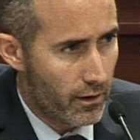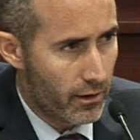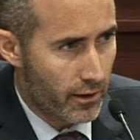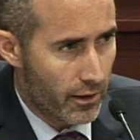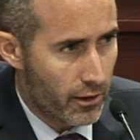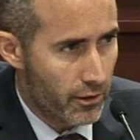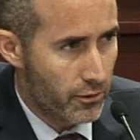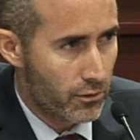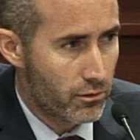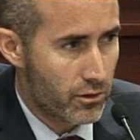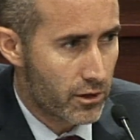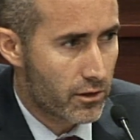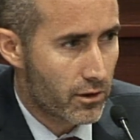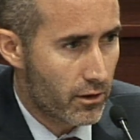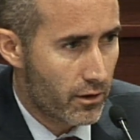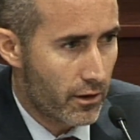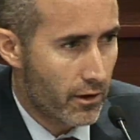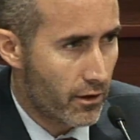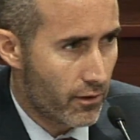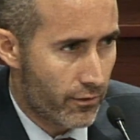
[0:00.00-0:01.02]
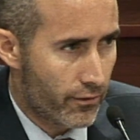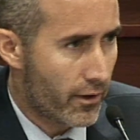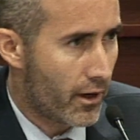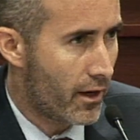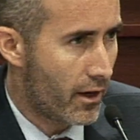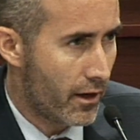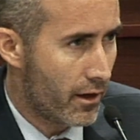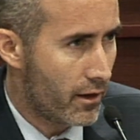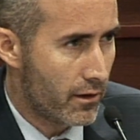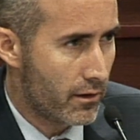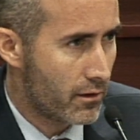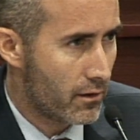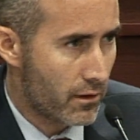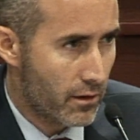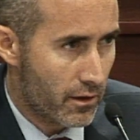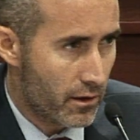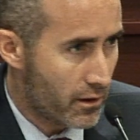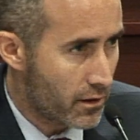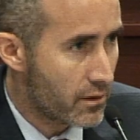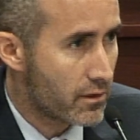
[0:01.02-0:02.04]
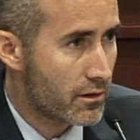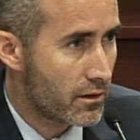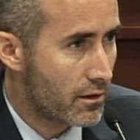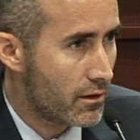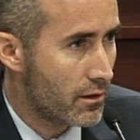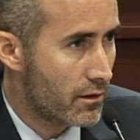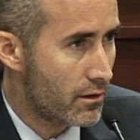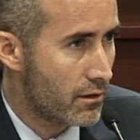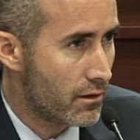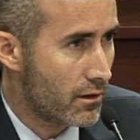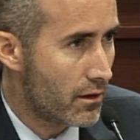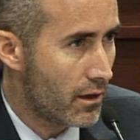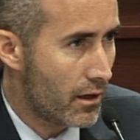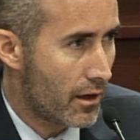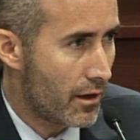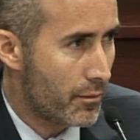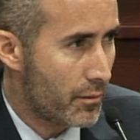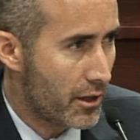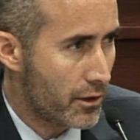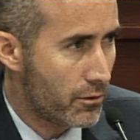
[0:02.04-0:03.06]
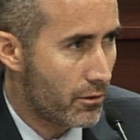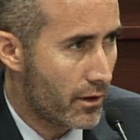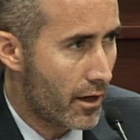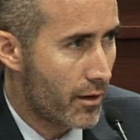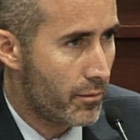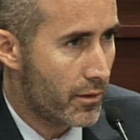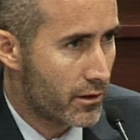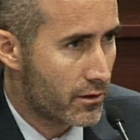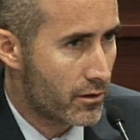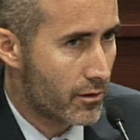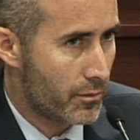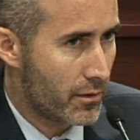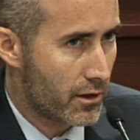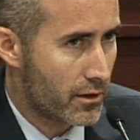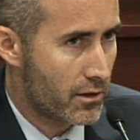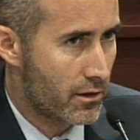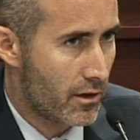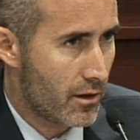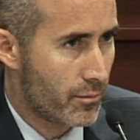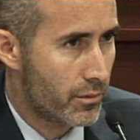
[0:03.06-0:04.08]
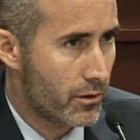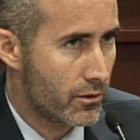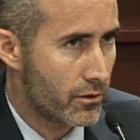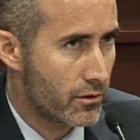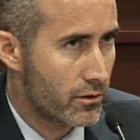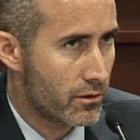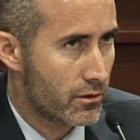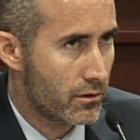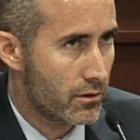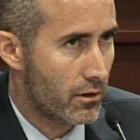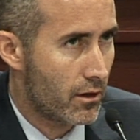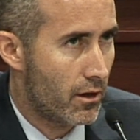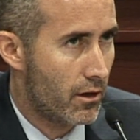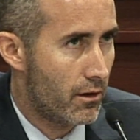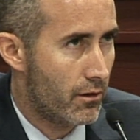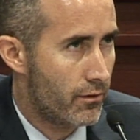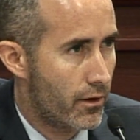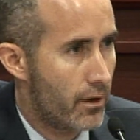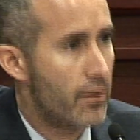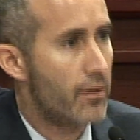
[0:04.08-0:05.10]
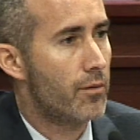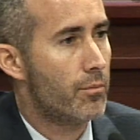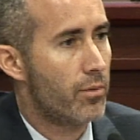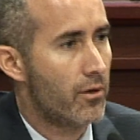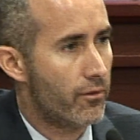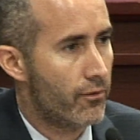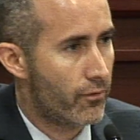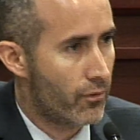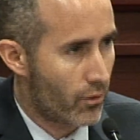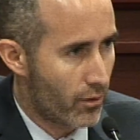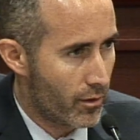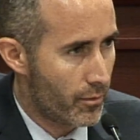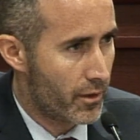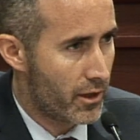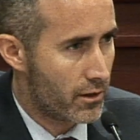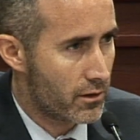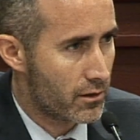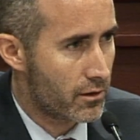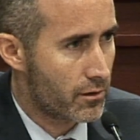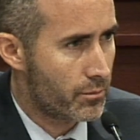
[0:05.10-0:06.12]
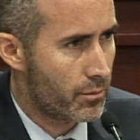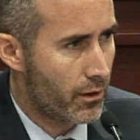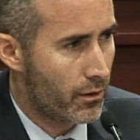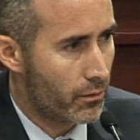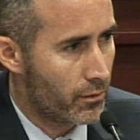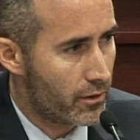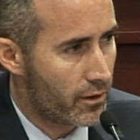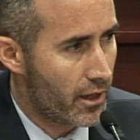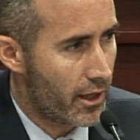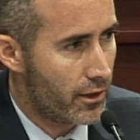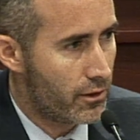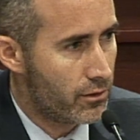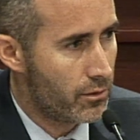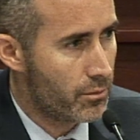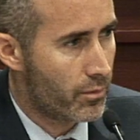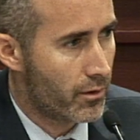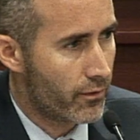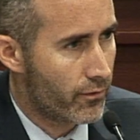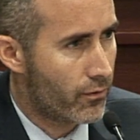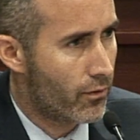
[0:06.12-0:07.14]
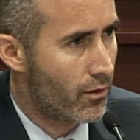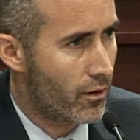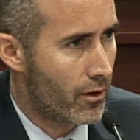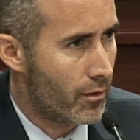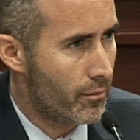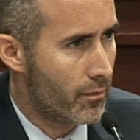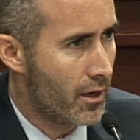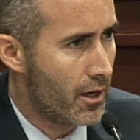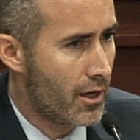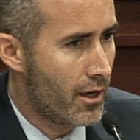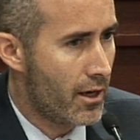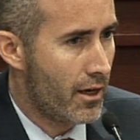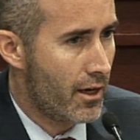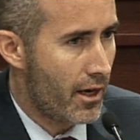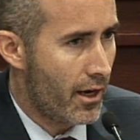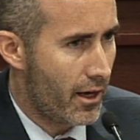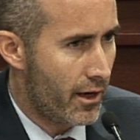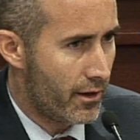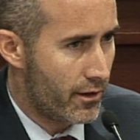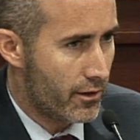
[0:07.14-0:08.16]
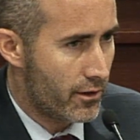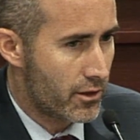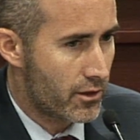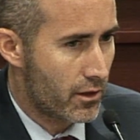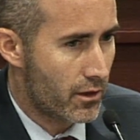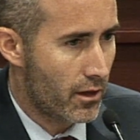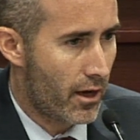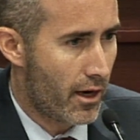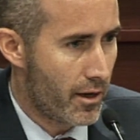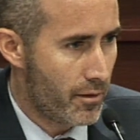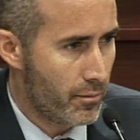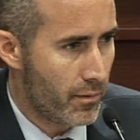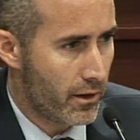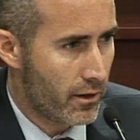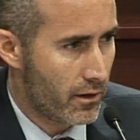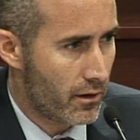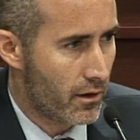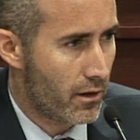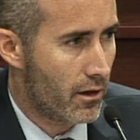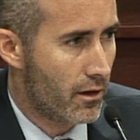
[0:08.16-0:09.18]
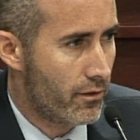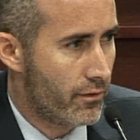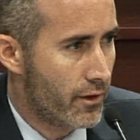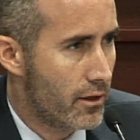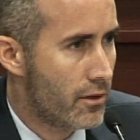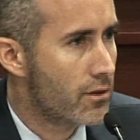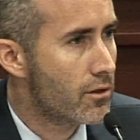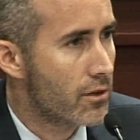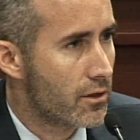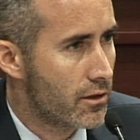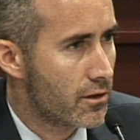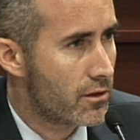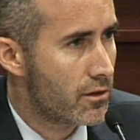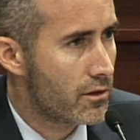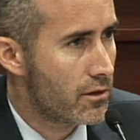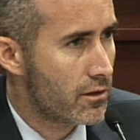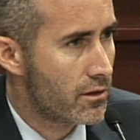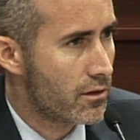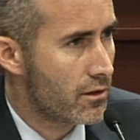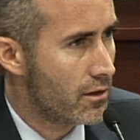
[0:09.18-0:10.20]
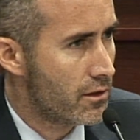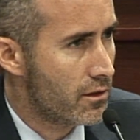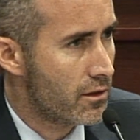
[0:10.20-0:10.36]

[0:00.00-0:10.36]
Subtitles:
can you just clarify, I mean, you gave me some examples of underperformance, but when they do perform and there's alignment of interests,